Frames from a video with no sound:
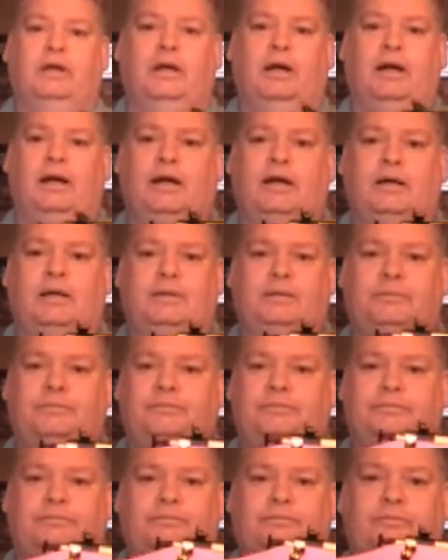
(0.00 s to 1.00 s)

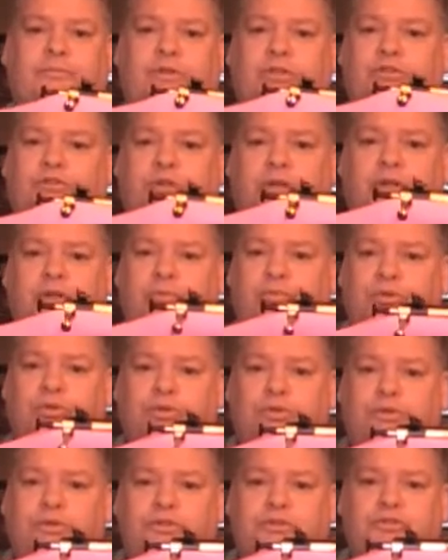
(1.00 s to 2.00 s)
The trigger
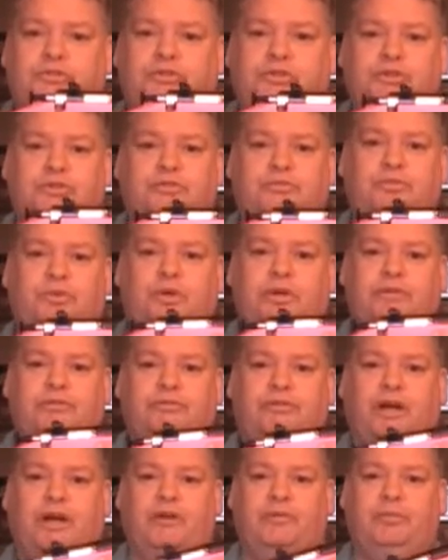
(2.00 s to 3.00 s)
pull is
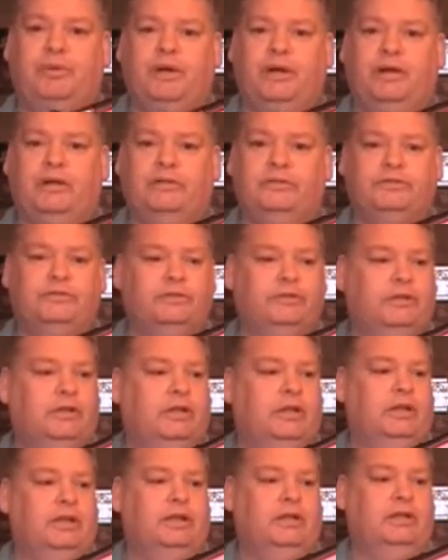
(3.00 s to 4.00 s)
2.5 pounds.
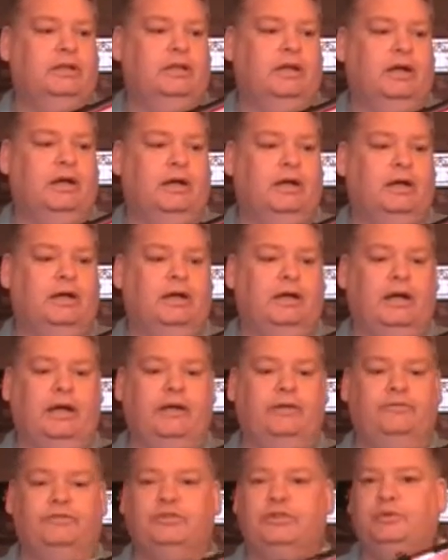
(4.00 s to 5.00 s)

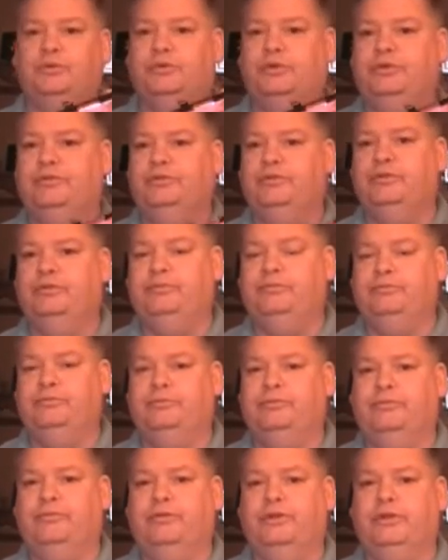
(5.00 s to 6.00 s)
I have seen
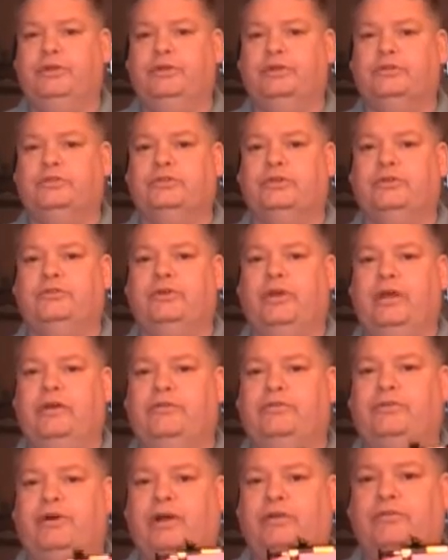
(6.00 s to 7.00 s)
videos of
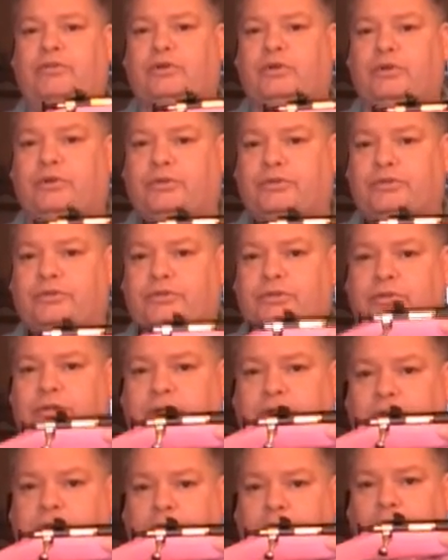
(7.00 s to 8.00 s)
5-year-olds
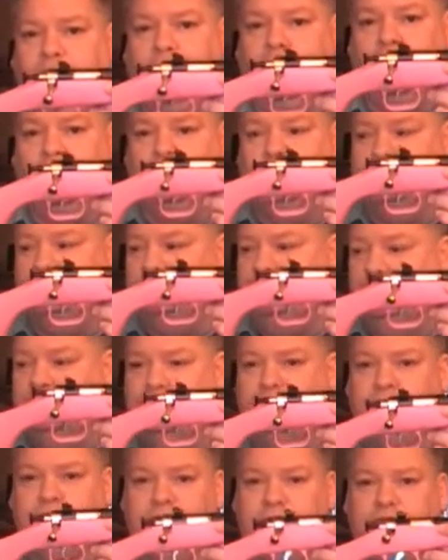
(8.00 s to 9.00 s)

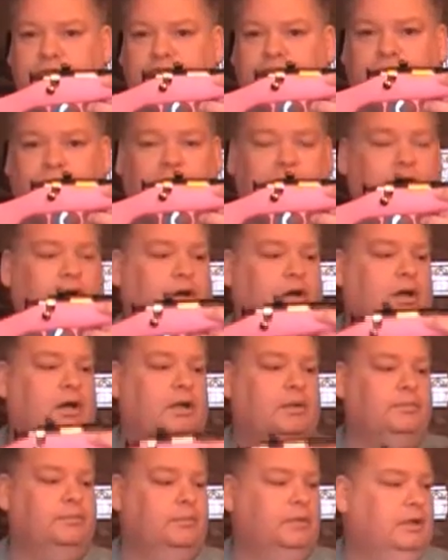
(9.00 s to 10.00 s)
using this
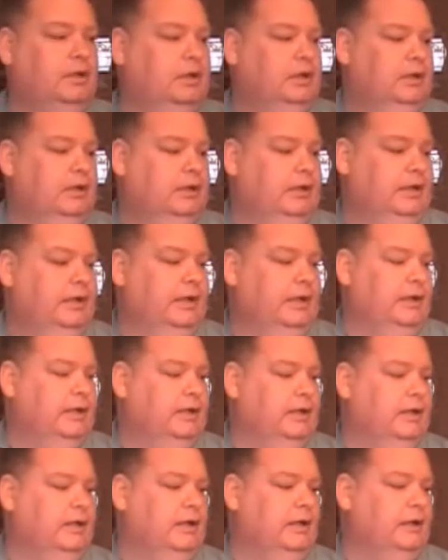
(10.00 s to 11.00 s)
firearm.
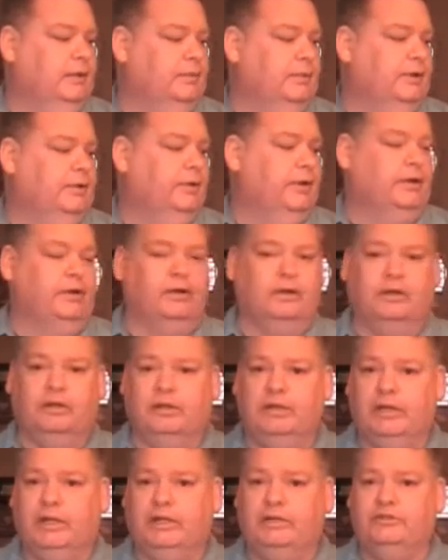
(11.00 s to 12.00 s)
And my
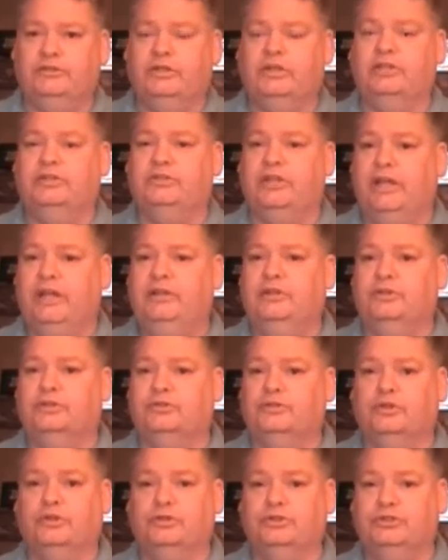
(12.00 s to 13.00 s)
granddaughter, like I said, is 8
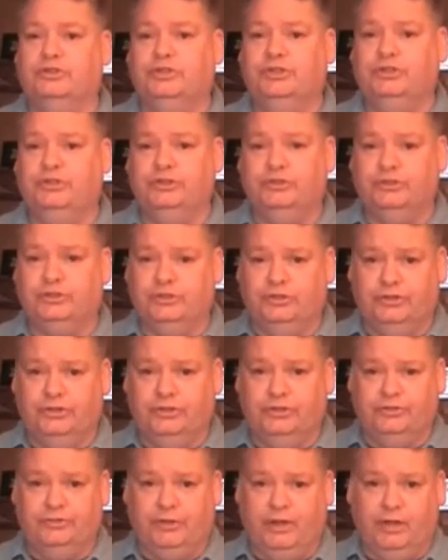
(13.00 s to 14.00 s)
years old, and she uses
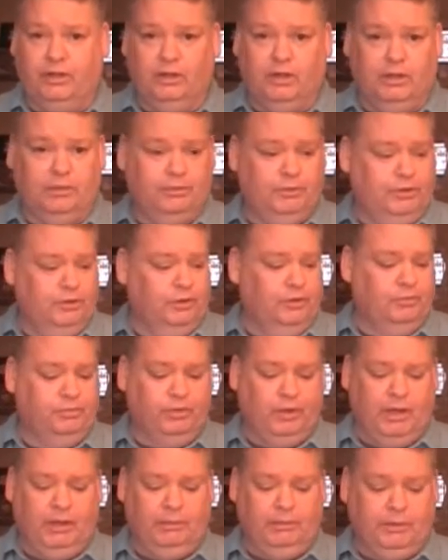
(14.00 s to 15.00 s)
this firearm with no
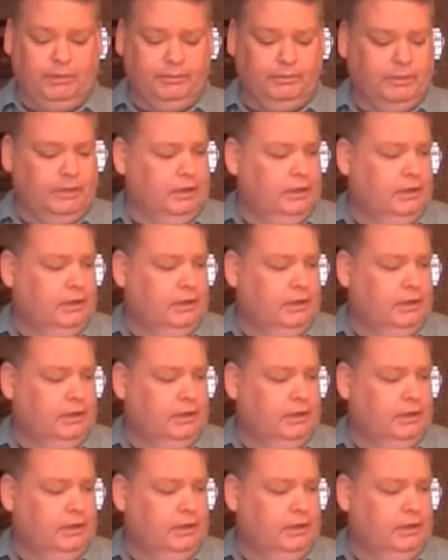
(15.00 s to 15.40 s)
problem.